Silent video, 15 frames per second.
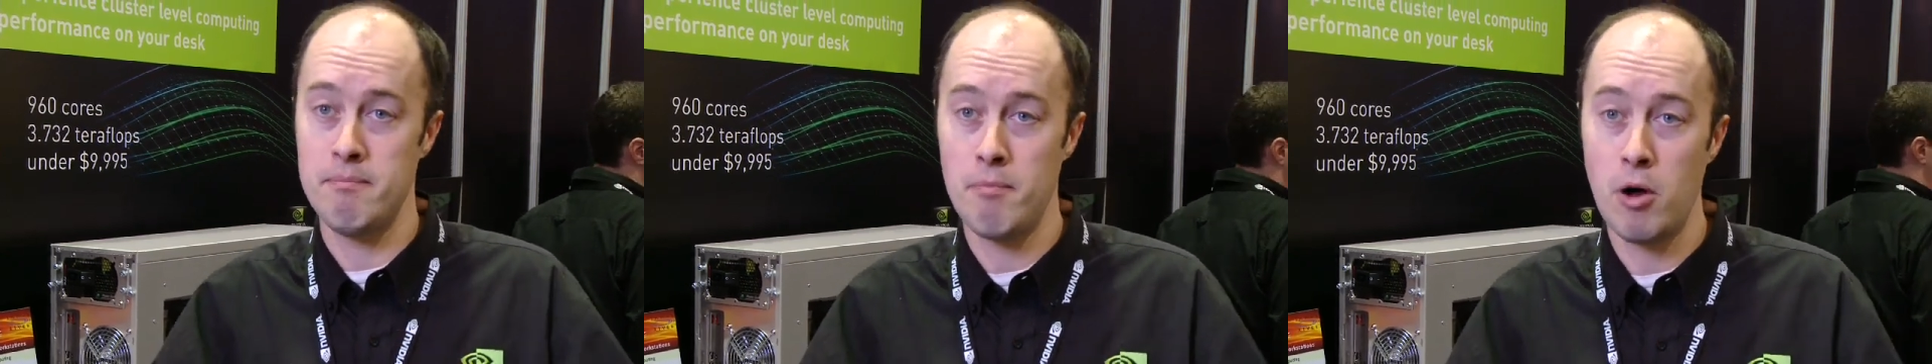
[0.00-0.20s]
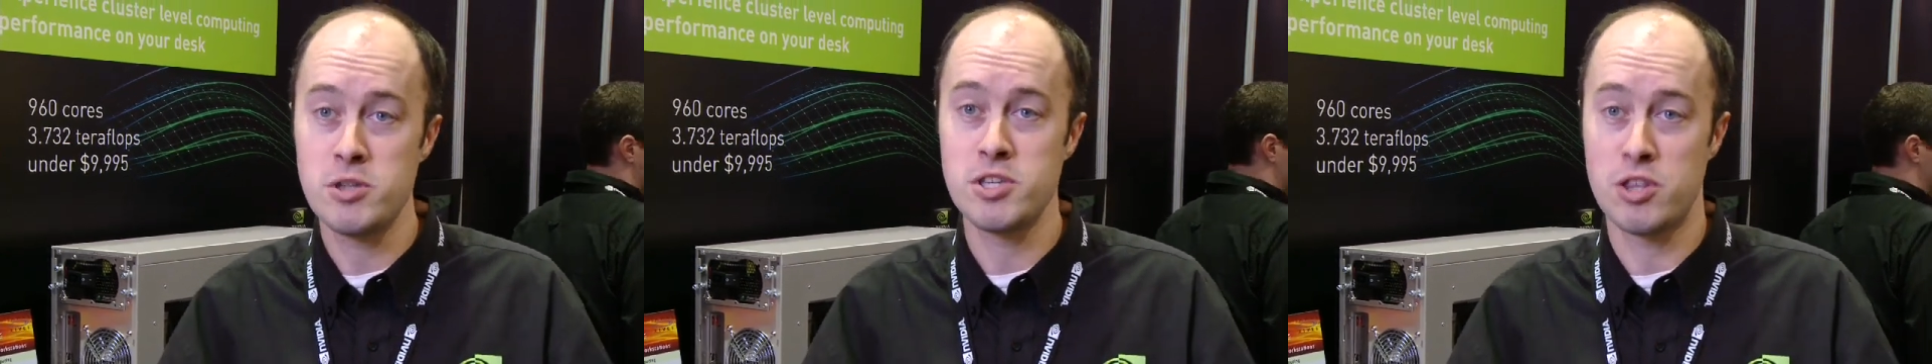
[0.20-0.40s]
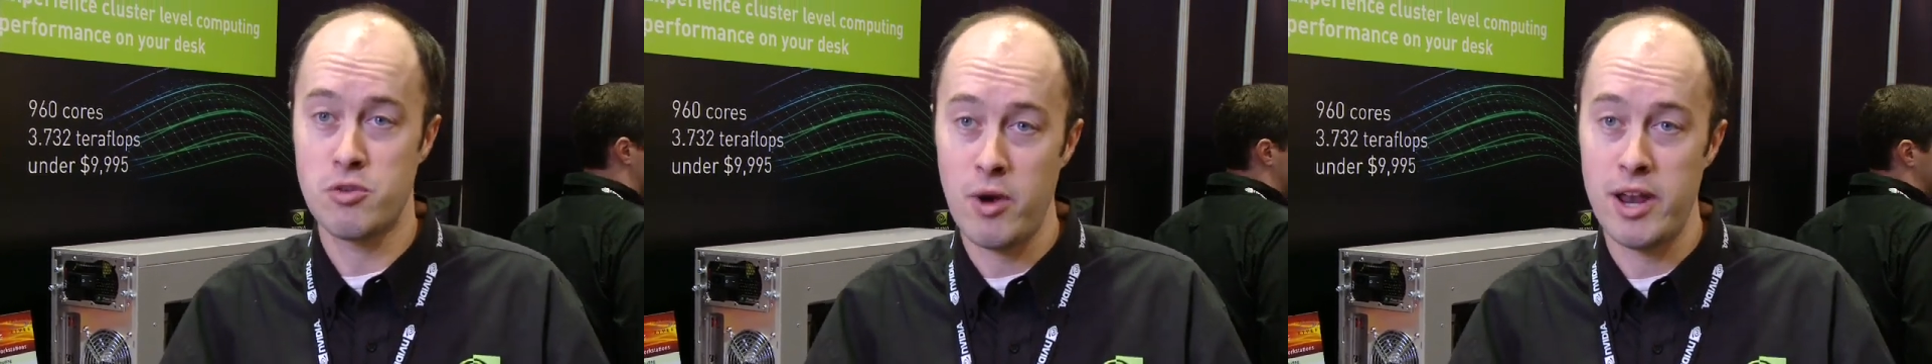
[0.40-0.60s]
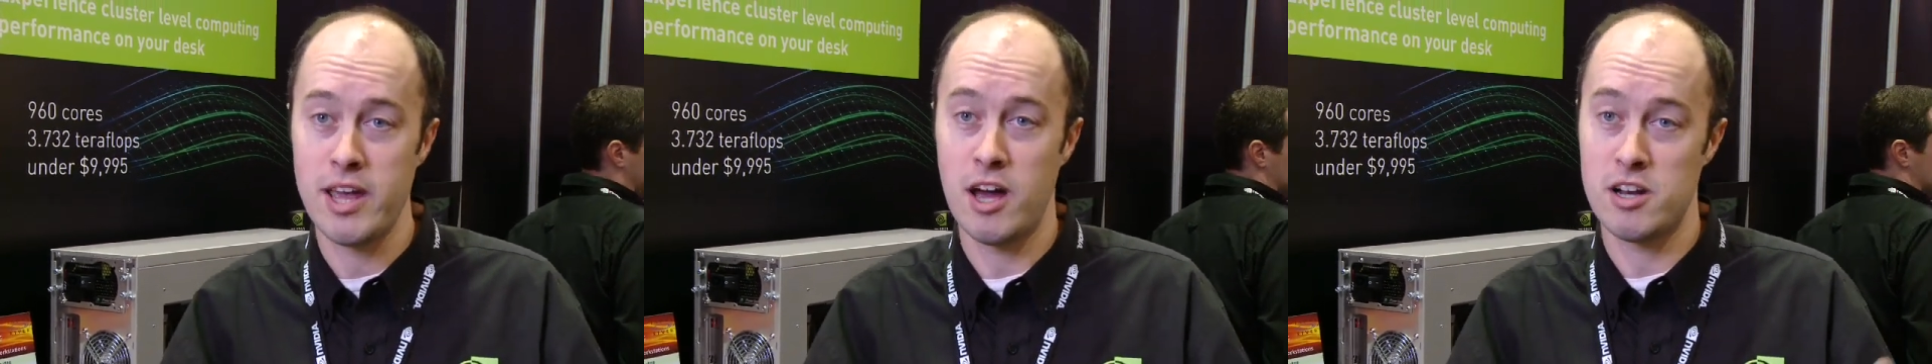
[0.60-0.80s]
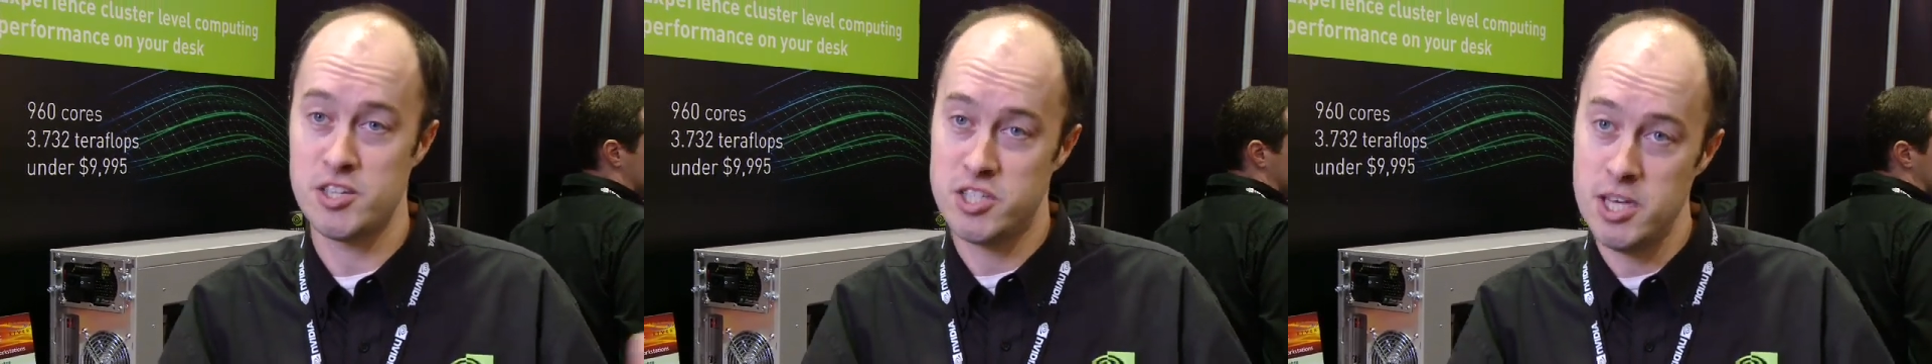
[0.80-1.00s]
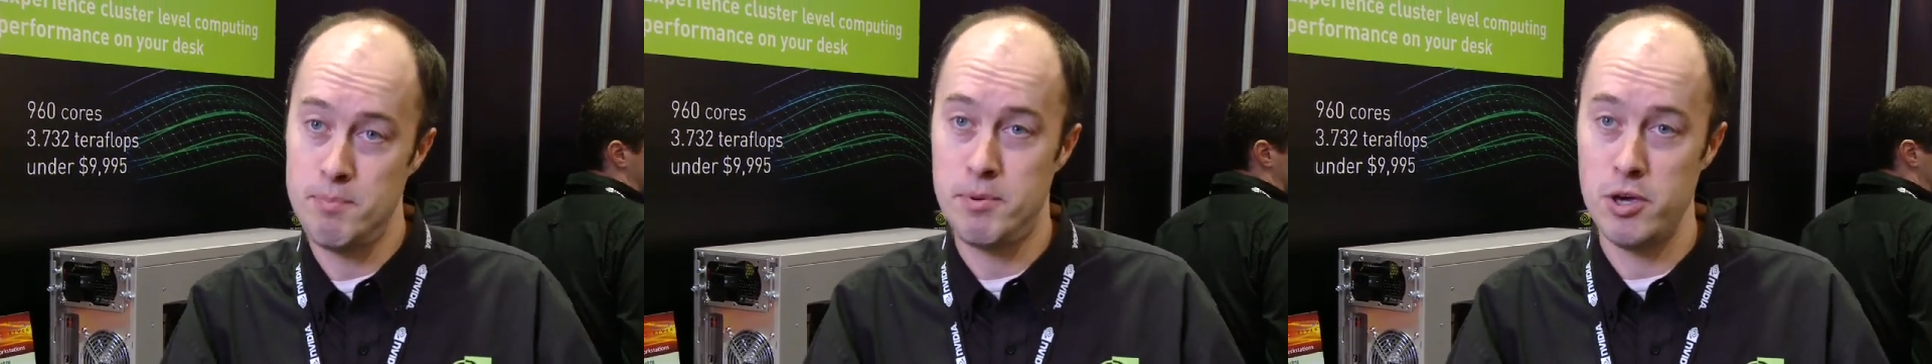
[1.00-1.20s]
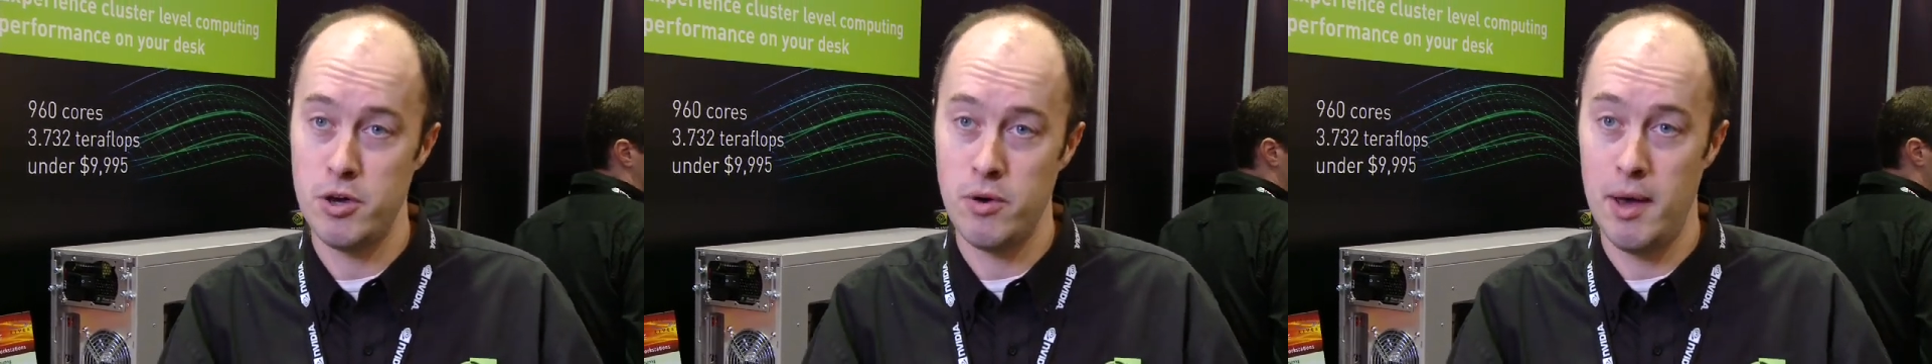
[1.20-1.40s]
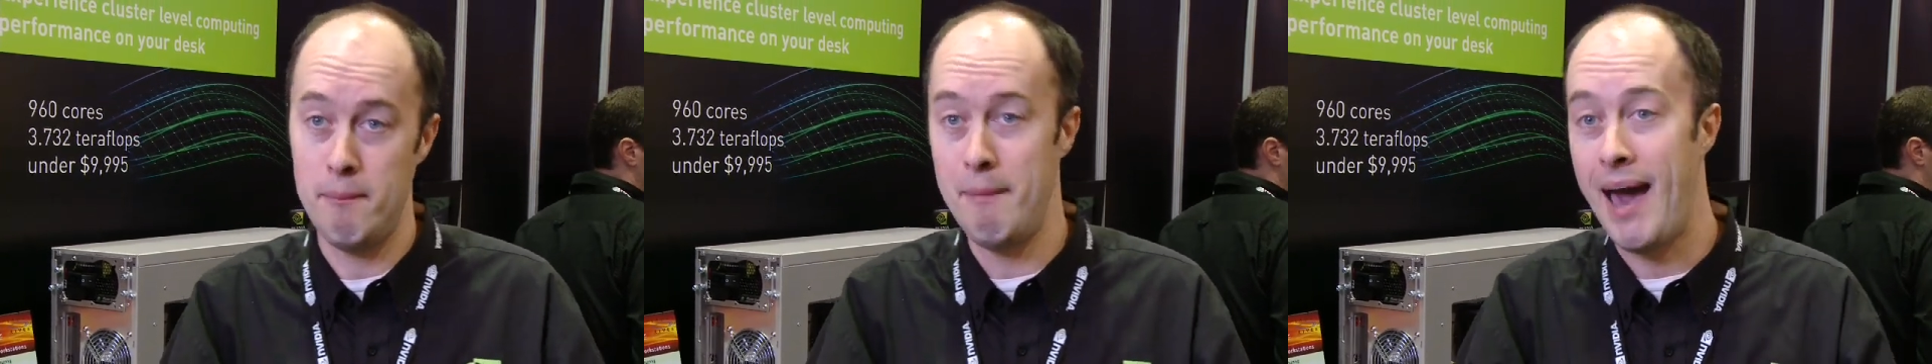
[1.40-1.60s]
multi-threading on a
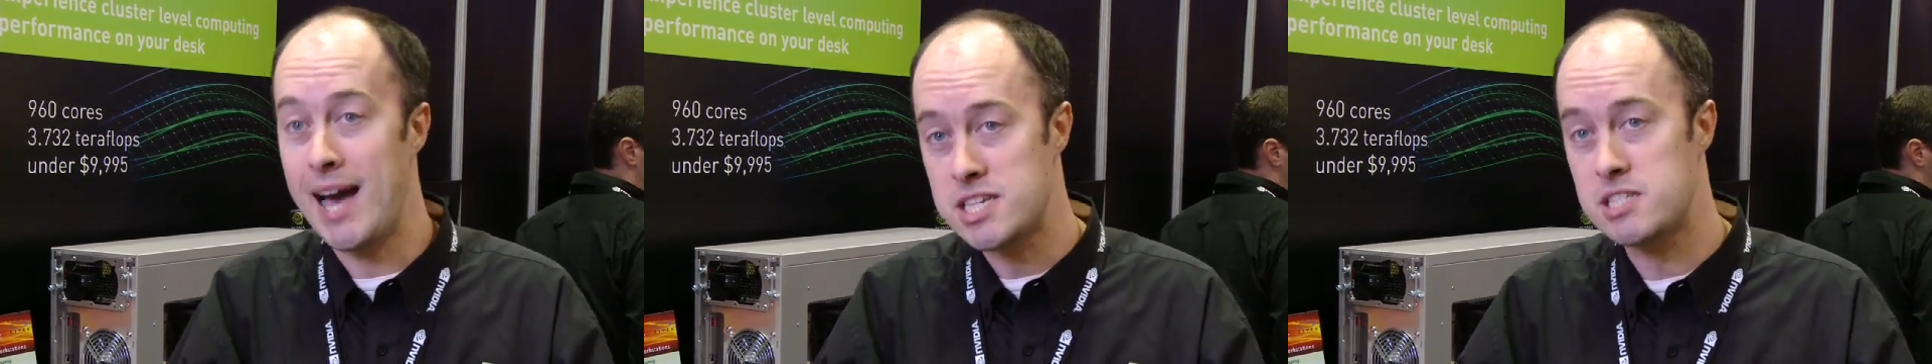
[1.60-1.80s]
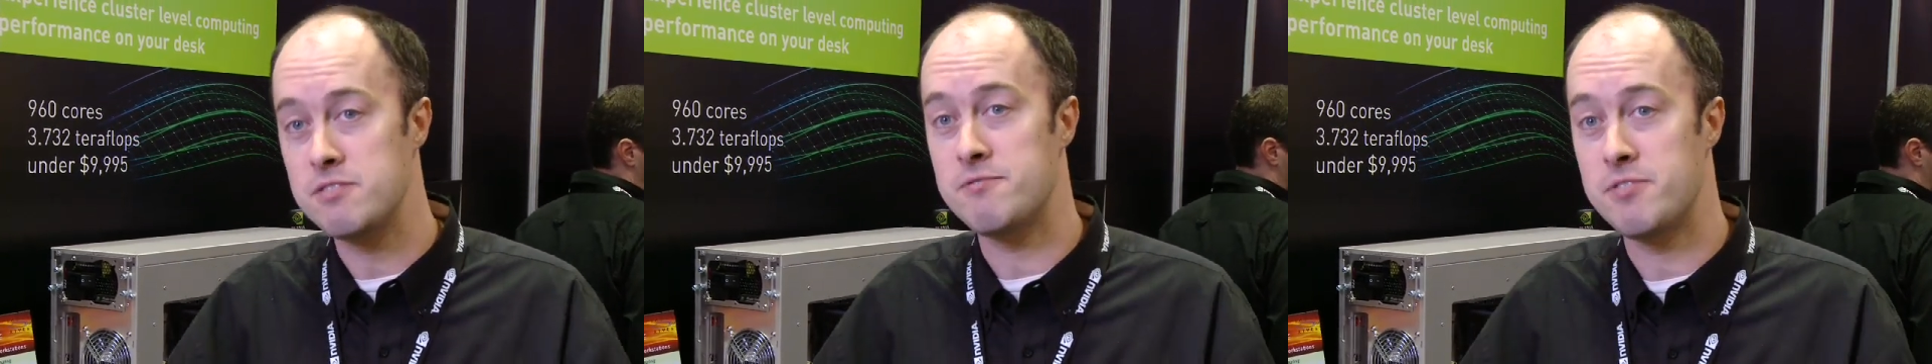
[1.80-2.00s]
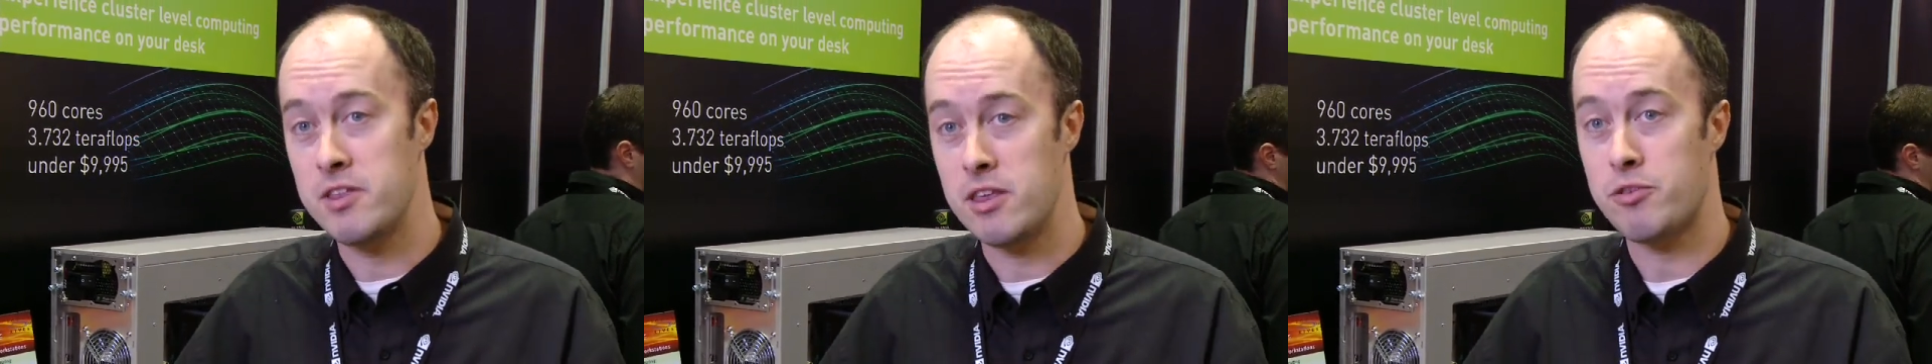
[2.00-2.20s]
CPU and massive